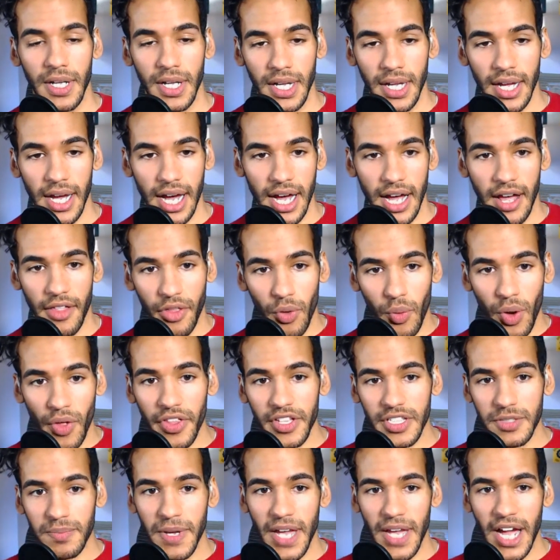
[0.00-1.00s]
The one
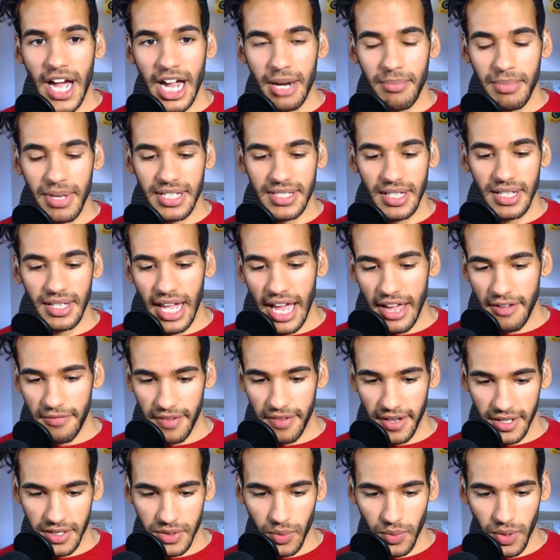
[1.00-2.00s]
that's behind me is a
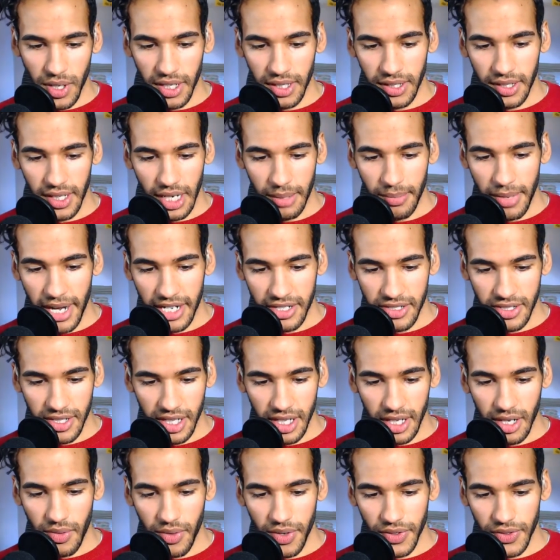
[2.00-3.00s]
LifeX one, and I'm actually
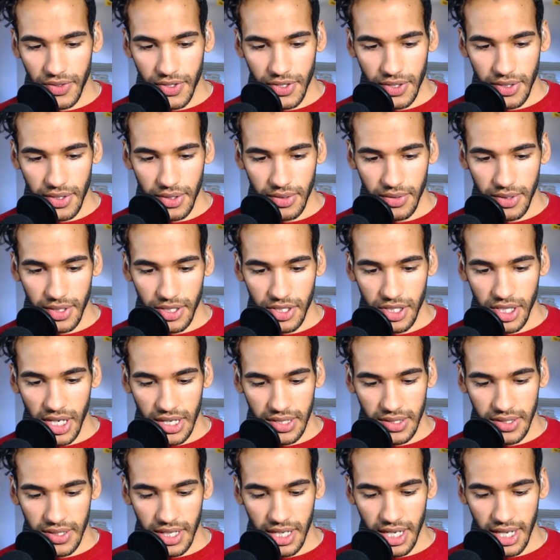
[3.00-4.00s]
going to
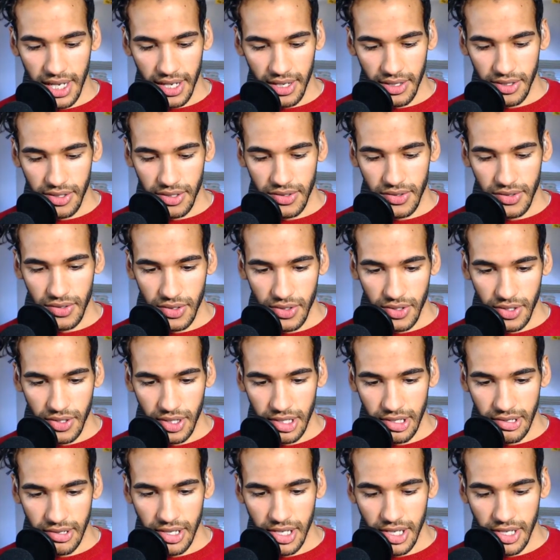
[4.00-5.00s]
adjust here just to
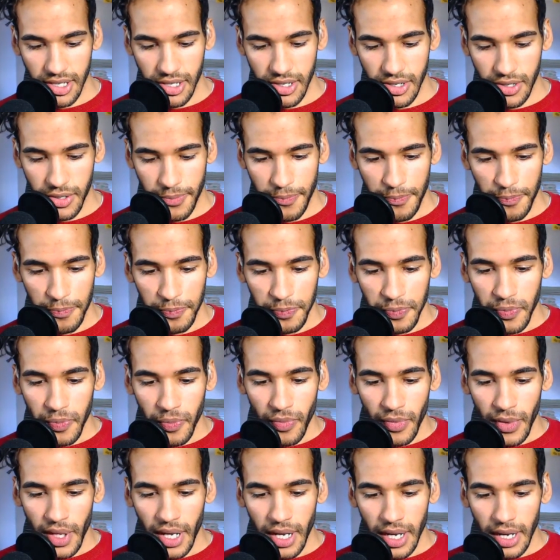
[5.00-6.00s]
show you.
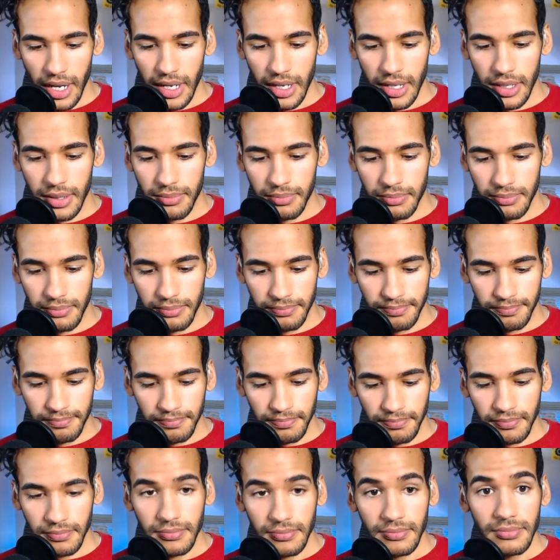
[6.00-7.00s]

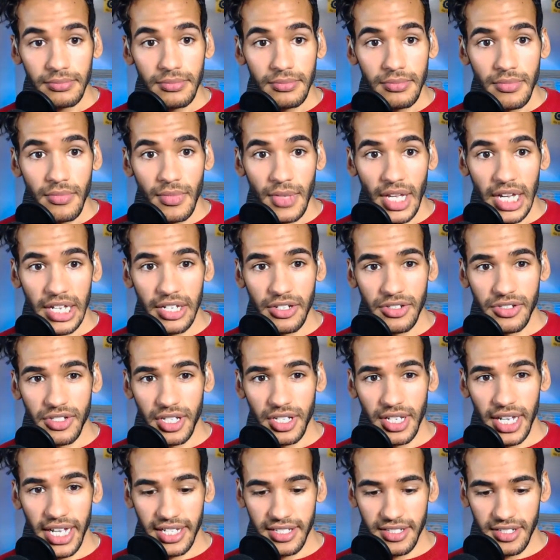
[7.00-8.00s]
I usually
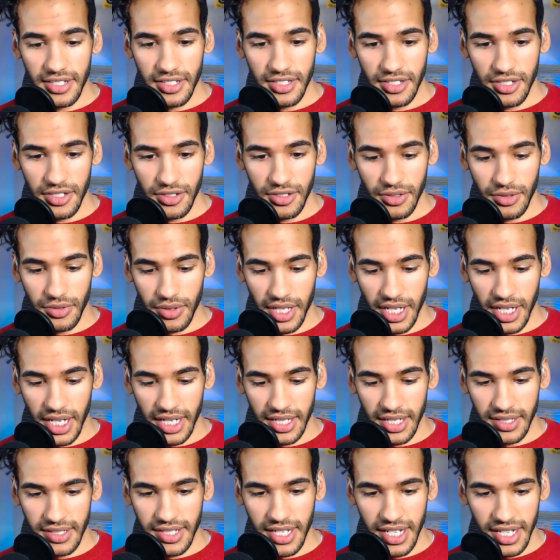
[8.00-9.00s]
like to do the
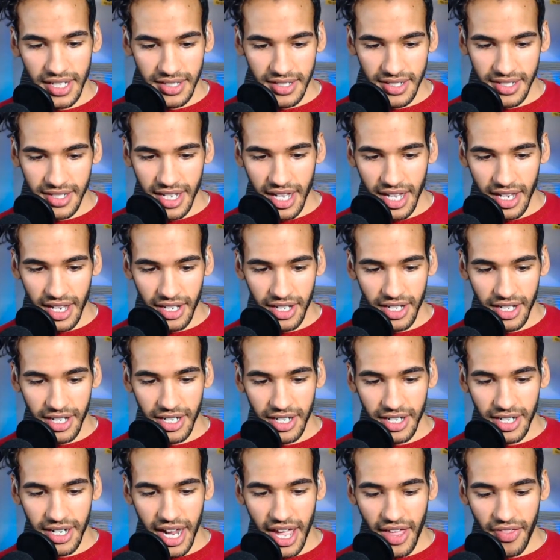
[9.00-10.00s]
intense
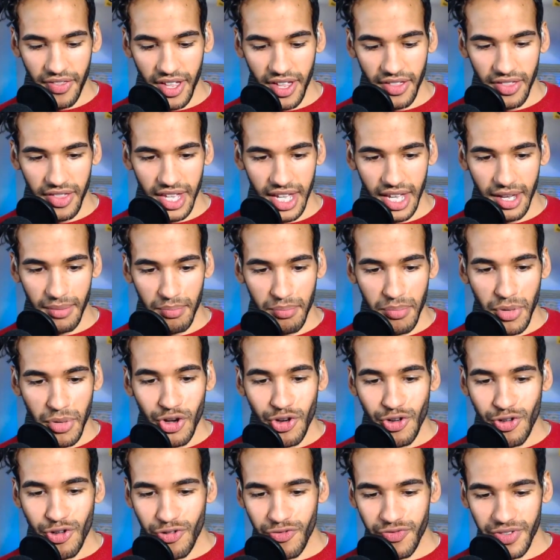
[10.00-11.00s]
color and then the
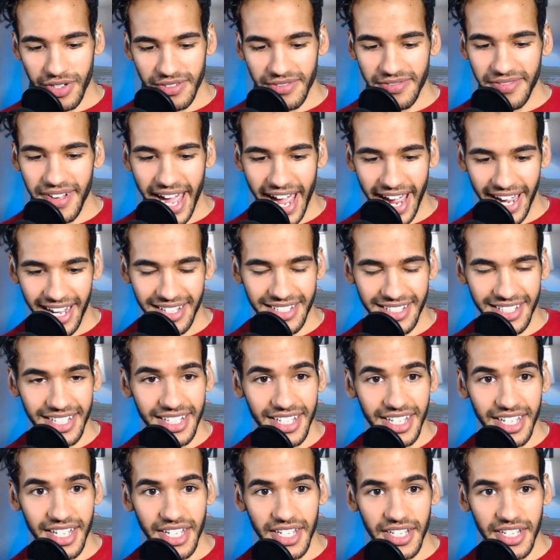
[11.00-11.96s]
move effect.